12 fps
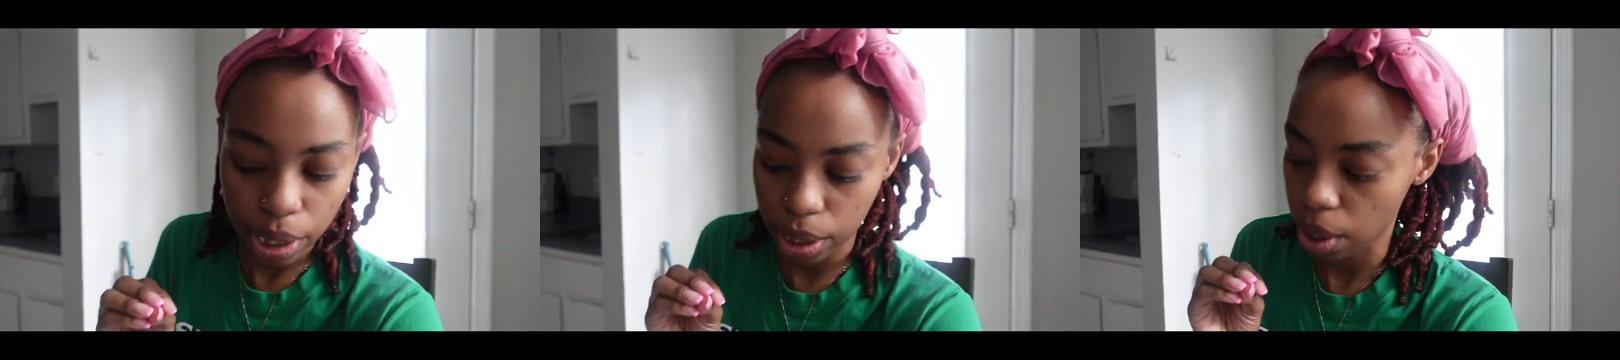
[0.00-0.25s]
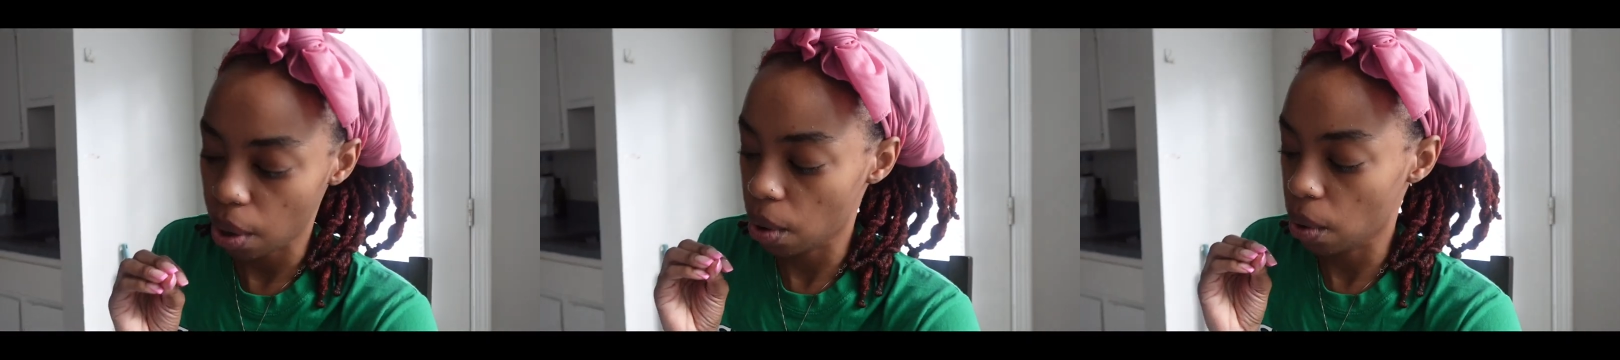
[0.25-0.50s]

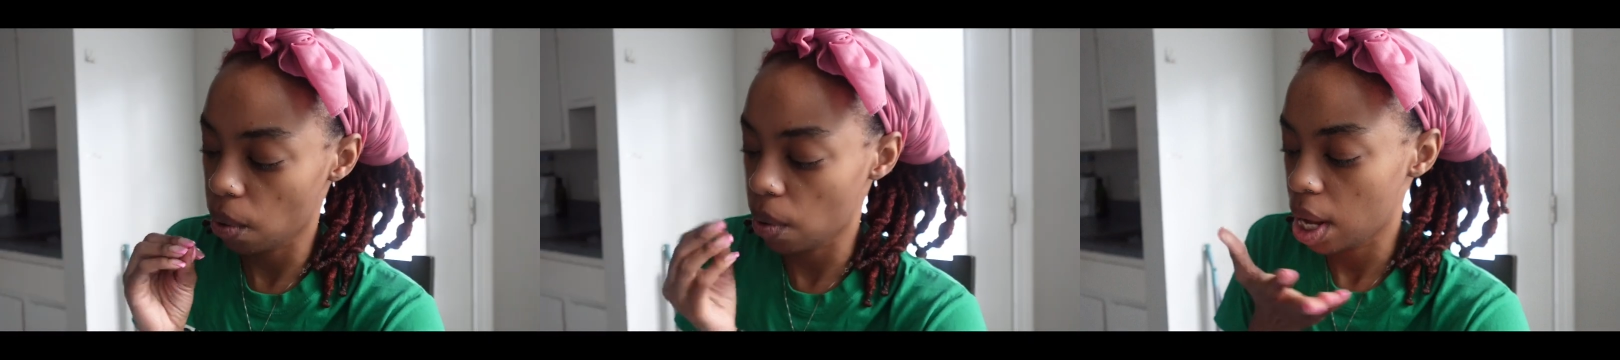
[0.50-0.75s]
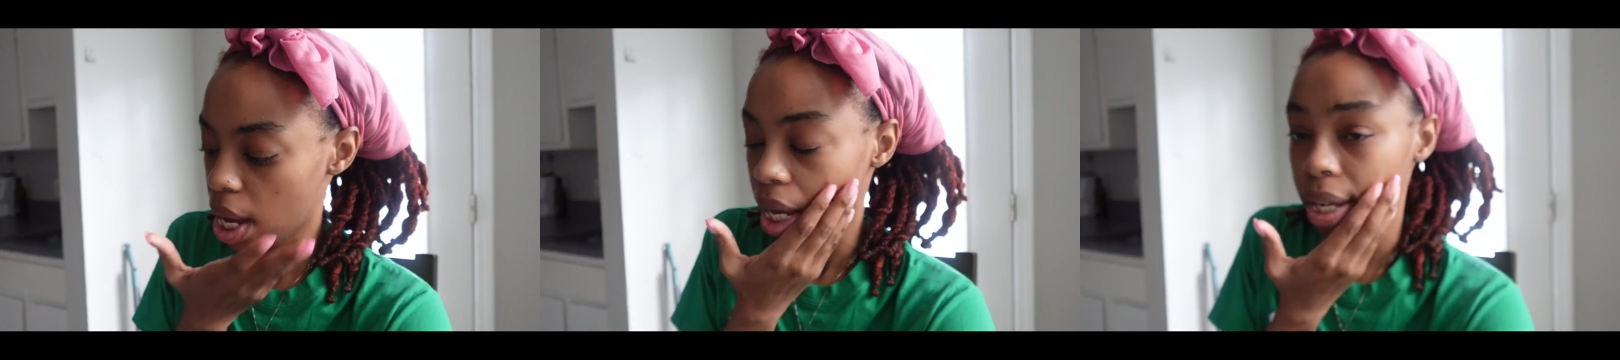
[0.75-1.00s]
So
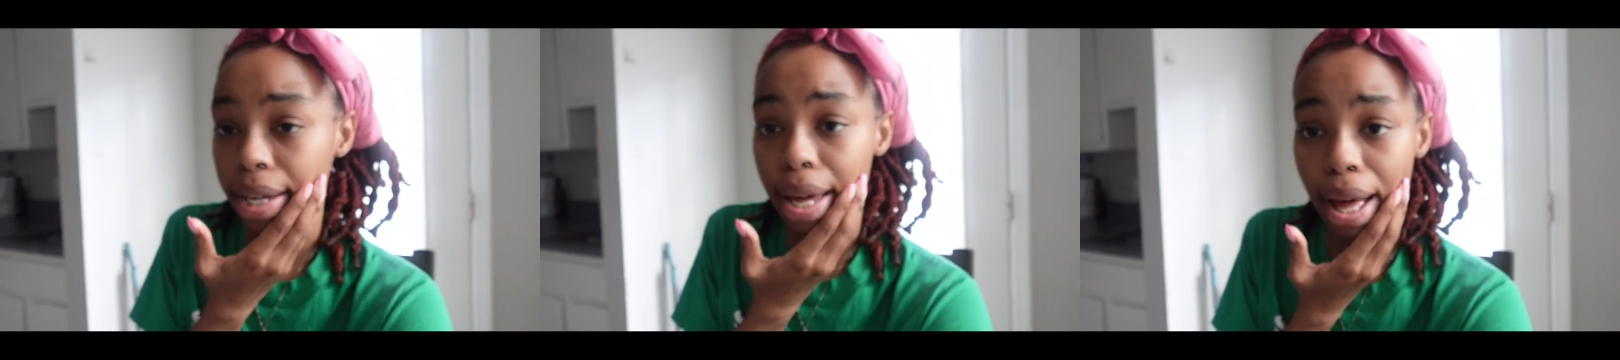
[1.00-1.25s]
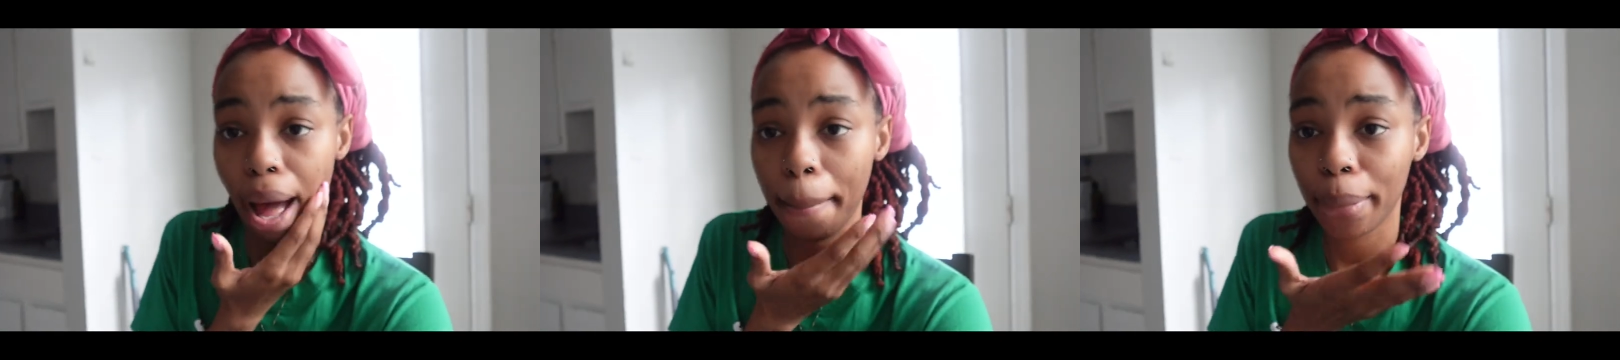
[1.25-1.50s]

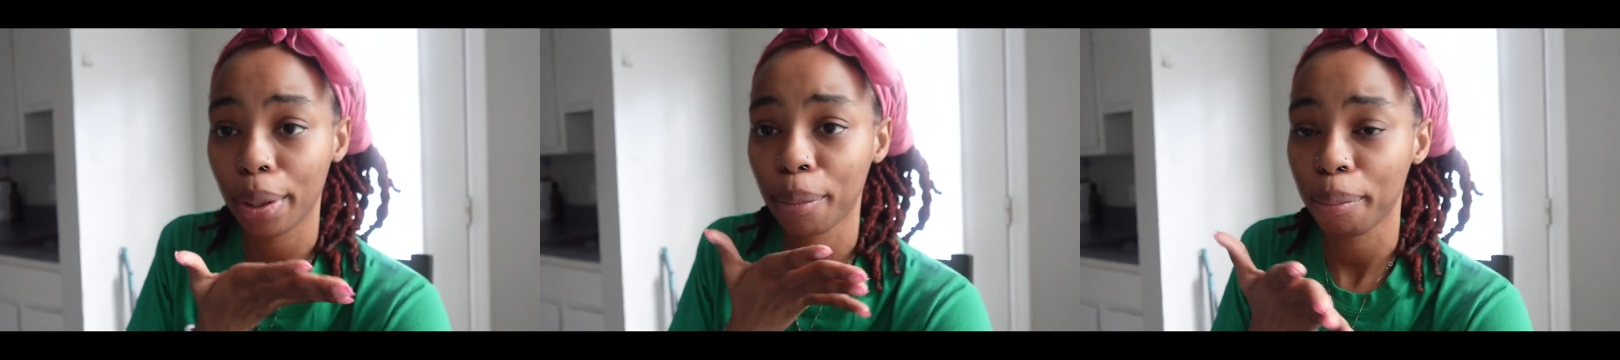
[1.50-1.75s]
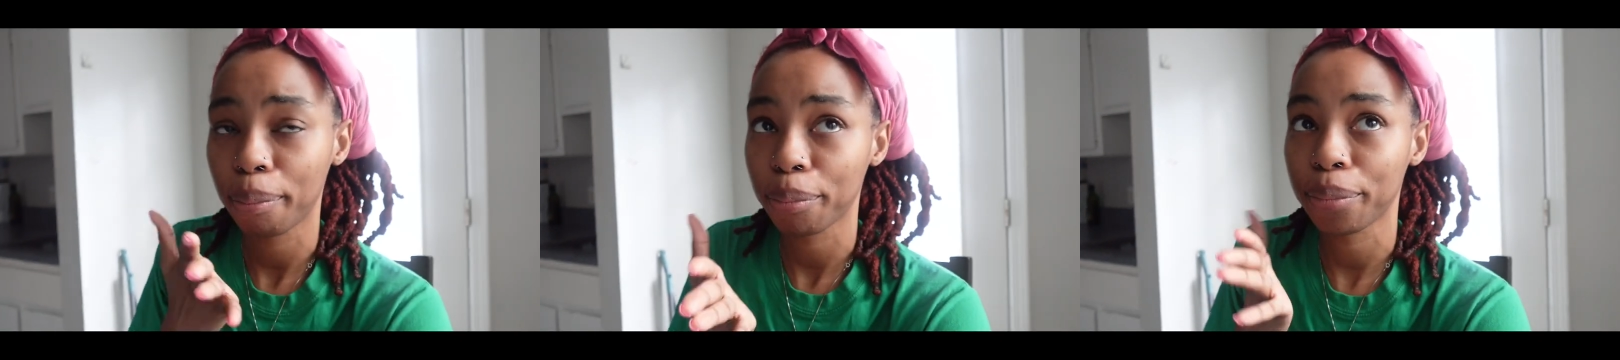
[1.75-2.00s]
yeah, I'm gonna,